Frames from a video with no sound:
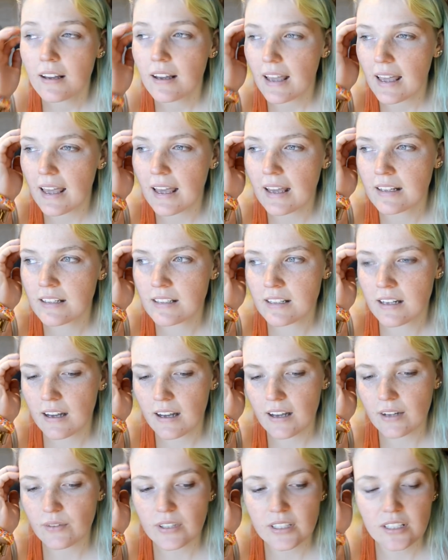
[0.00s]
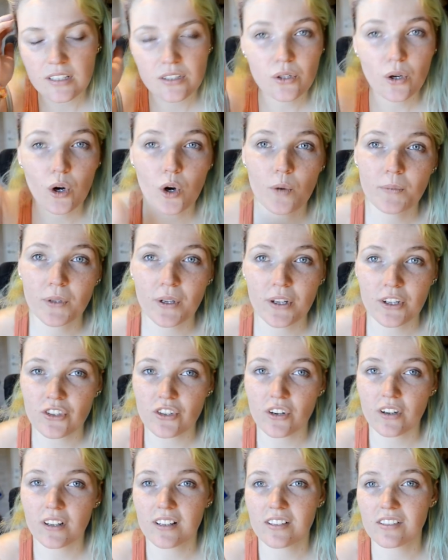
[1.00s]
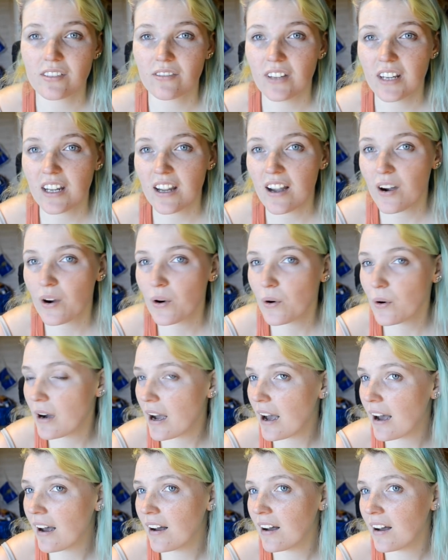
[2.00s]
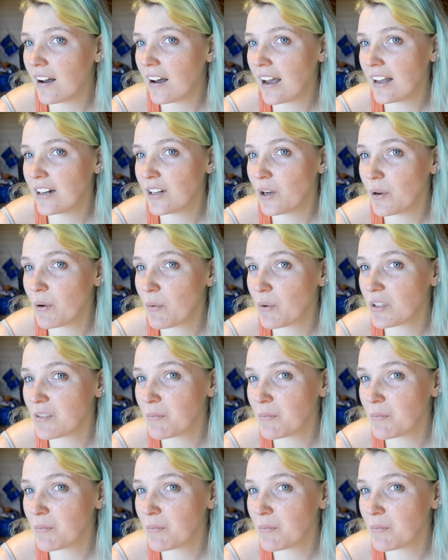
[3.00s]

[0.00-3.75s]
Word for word: And uh, I really do hope you enjoy this video. Uh, I know it was a